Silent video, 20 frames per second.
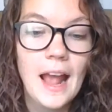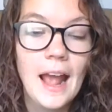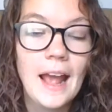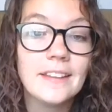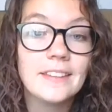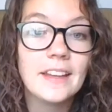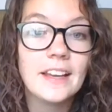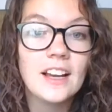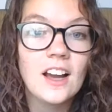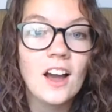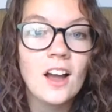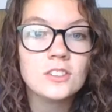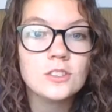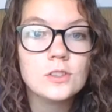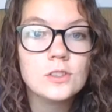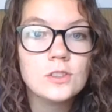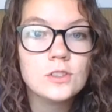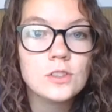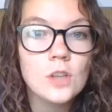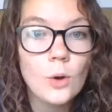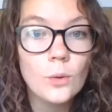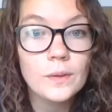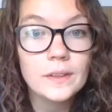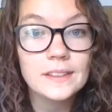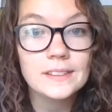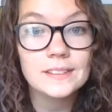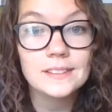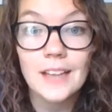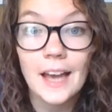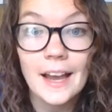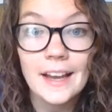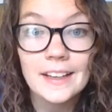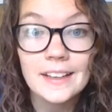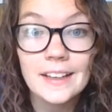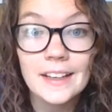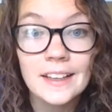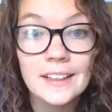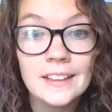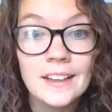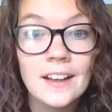And they got so
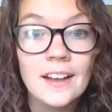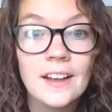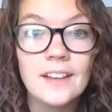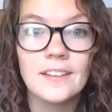excited